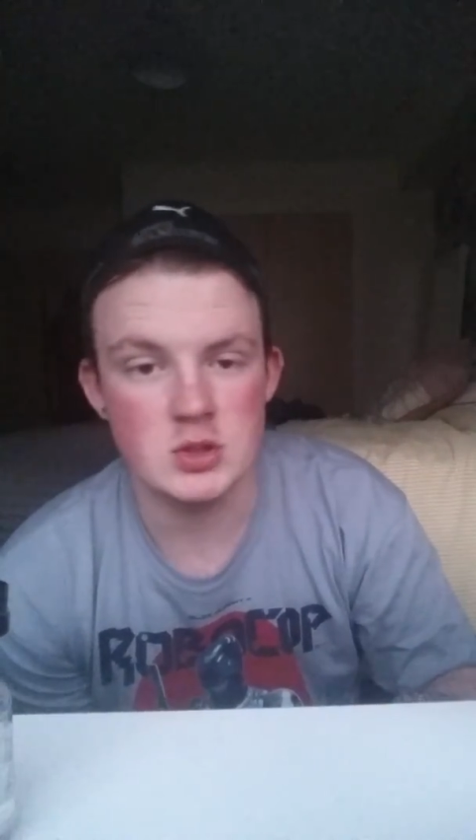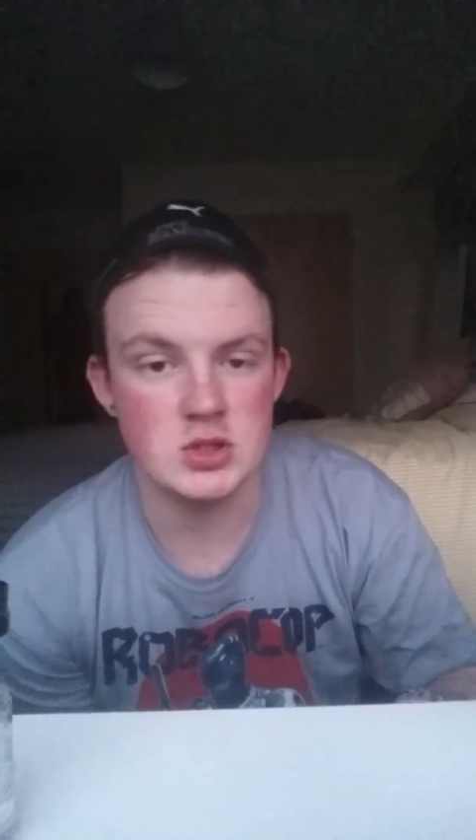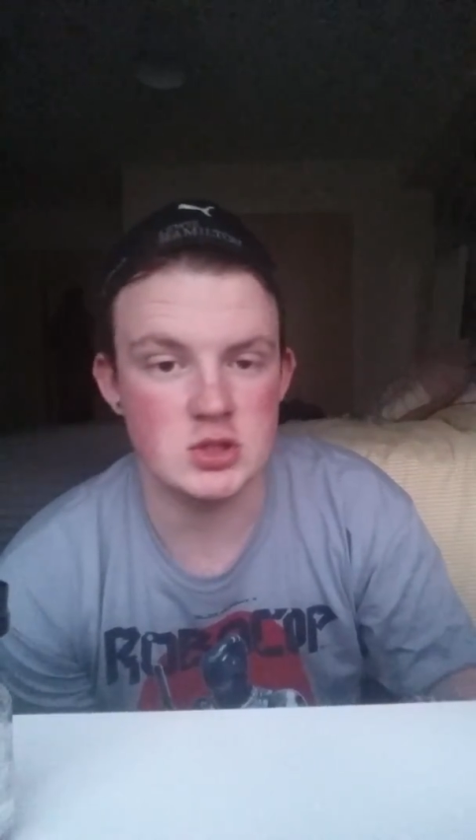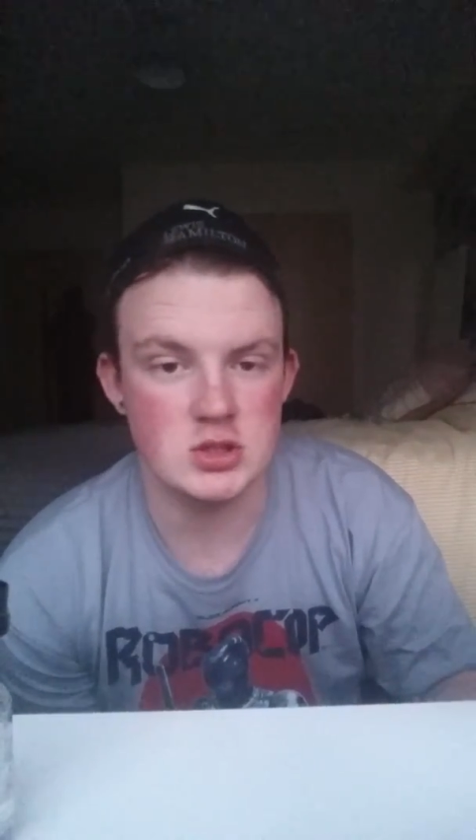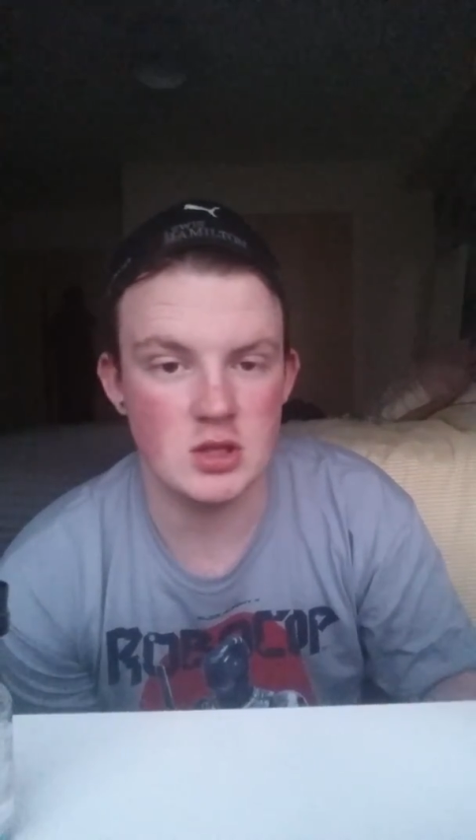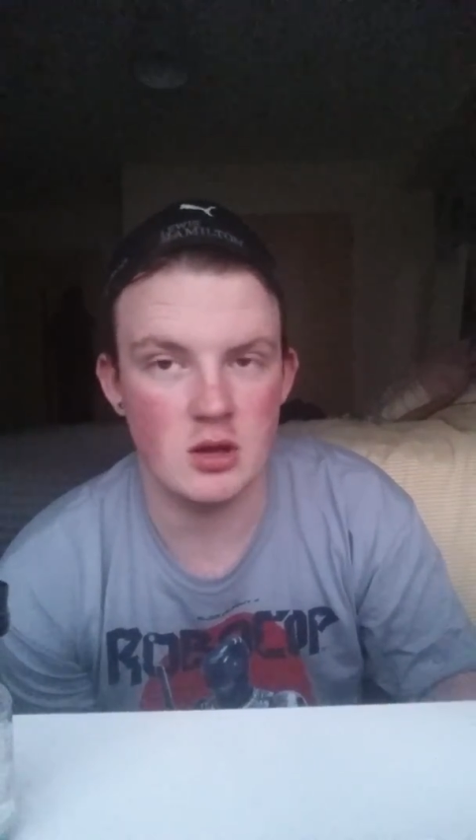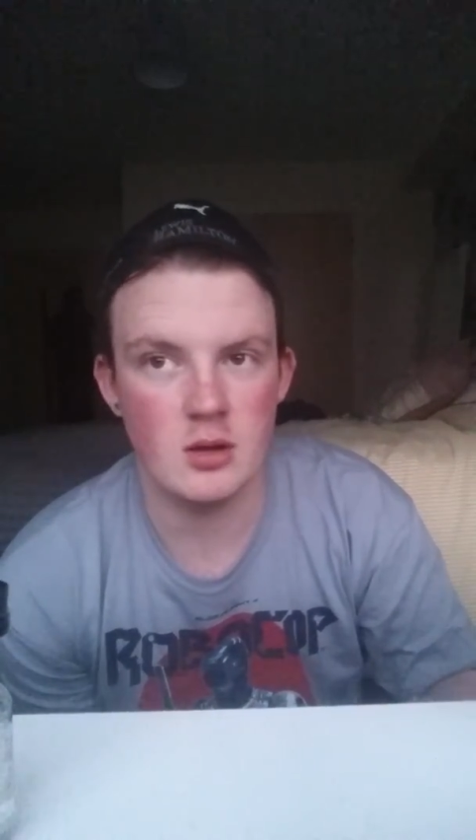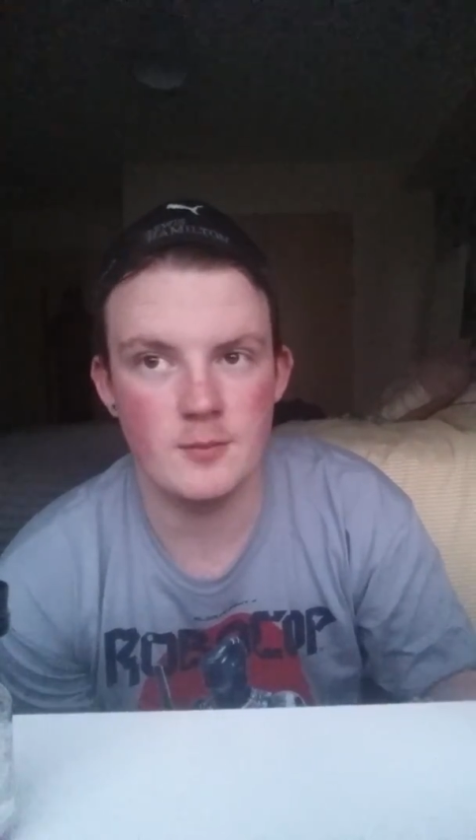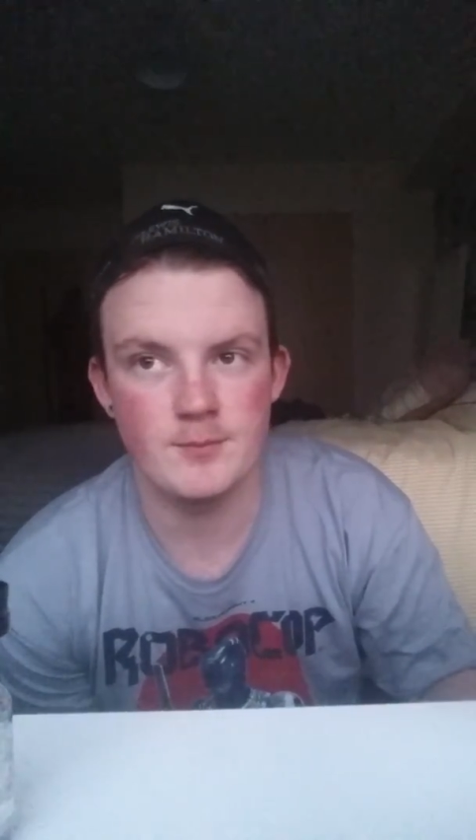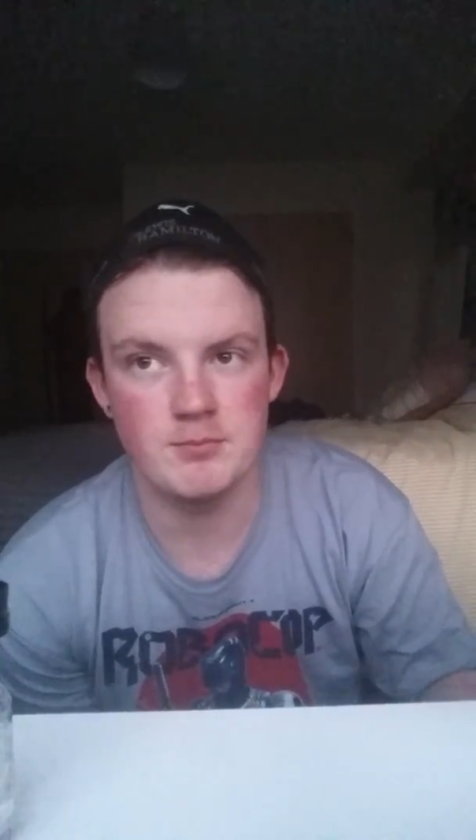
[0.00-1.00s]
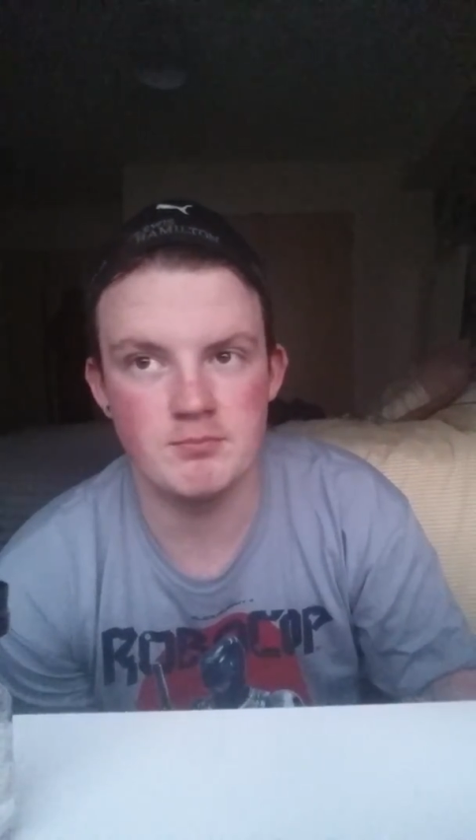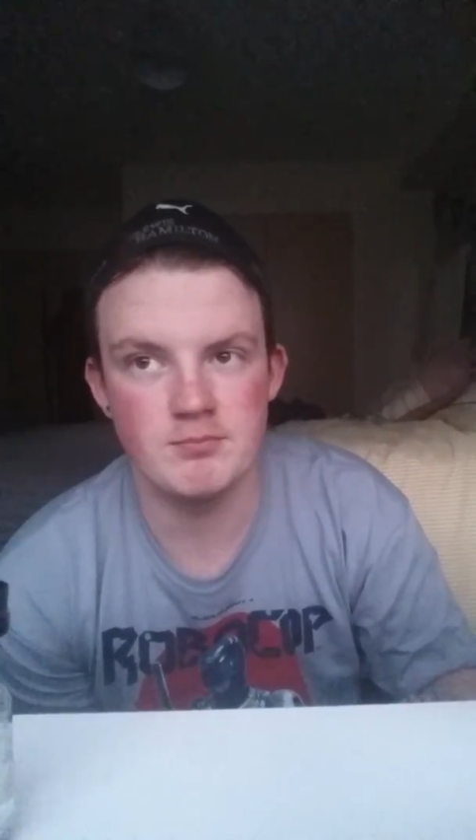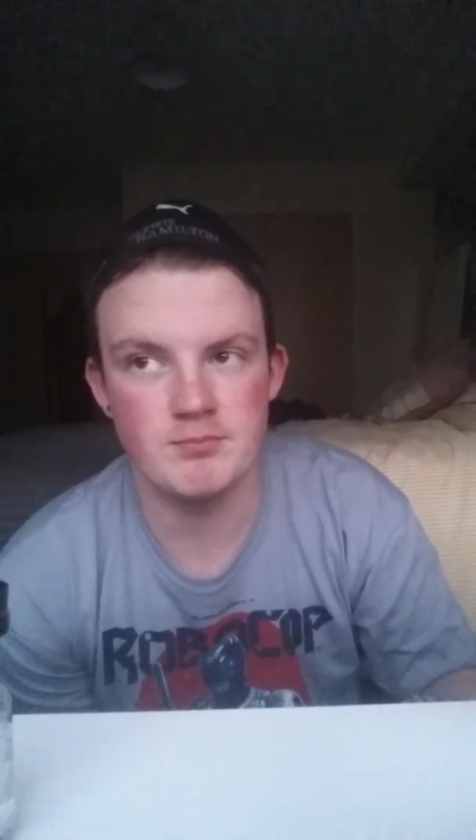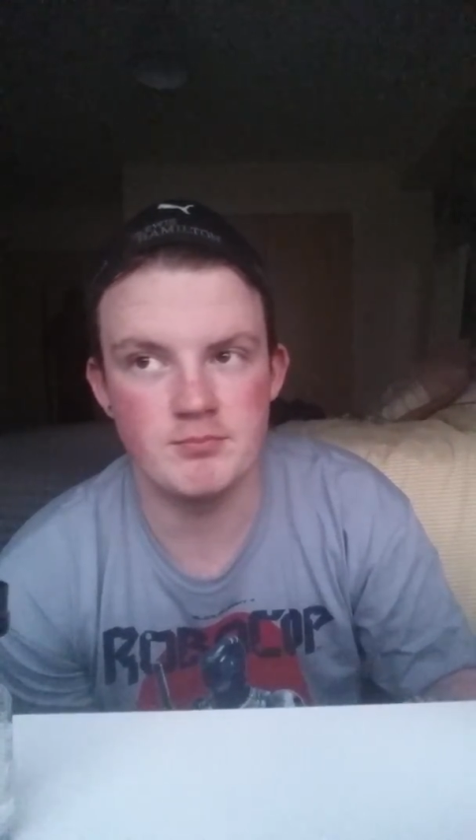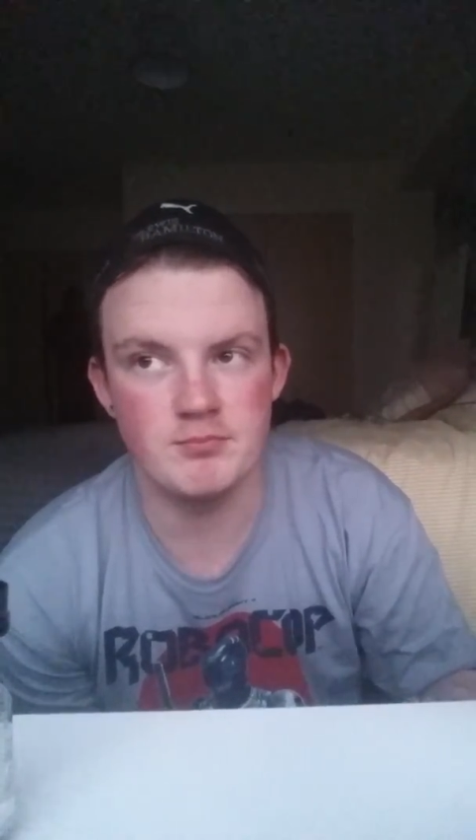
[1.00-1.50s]
which is just a
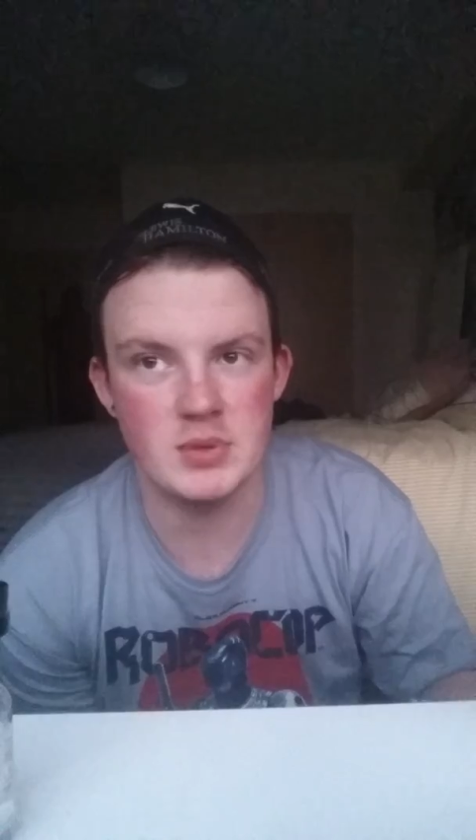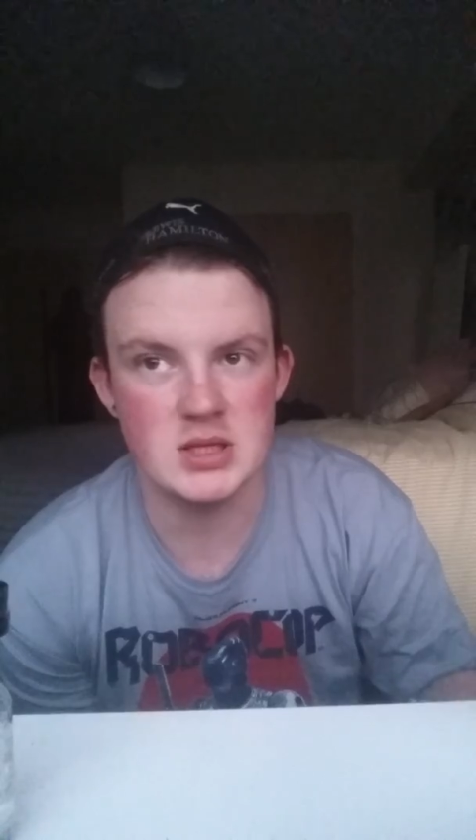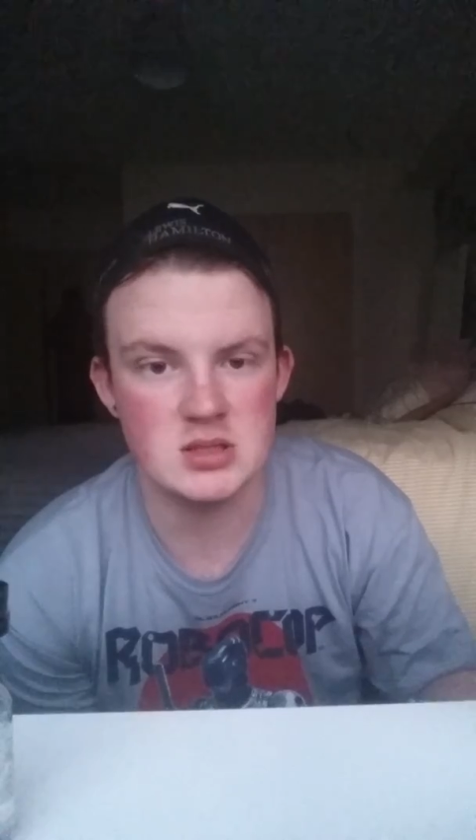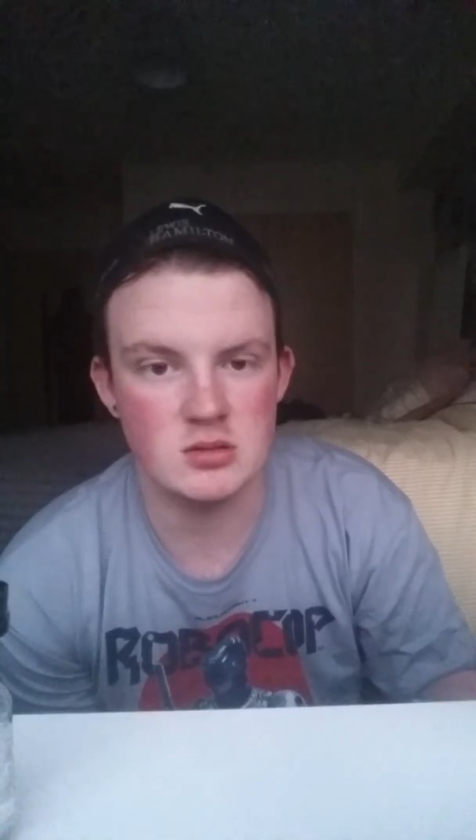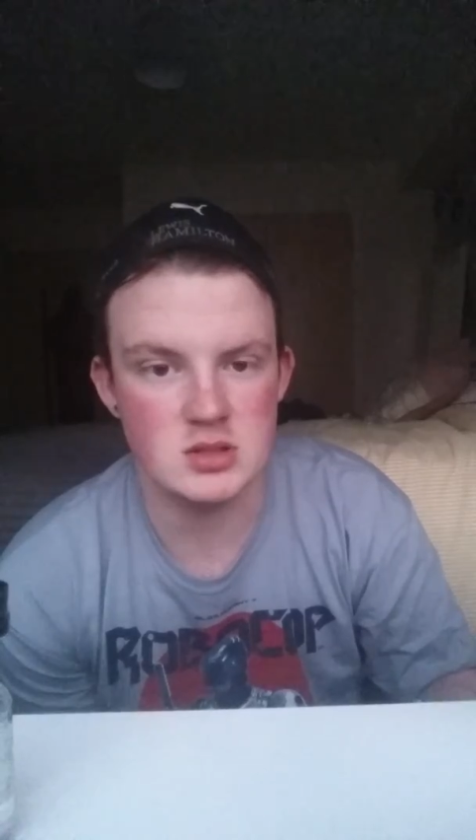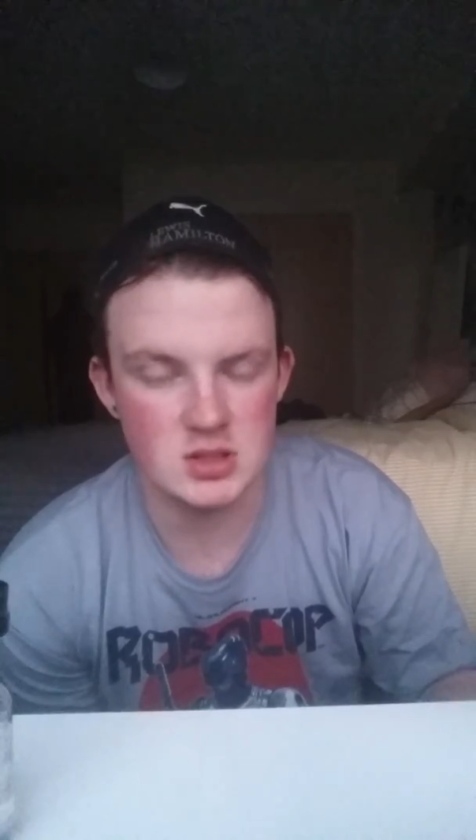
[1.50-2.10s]
basically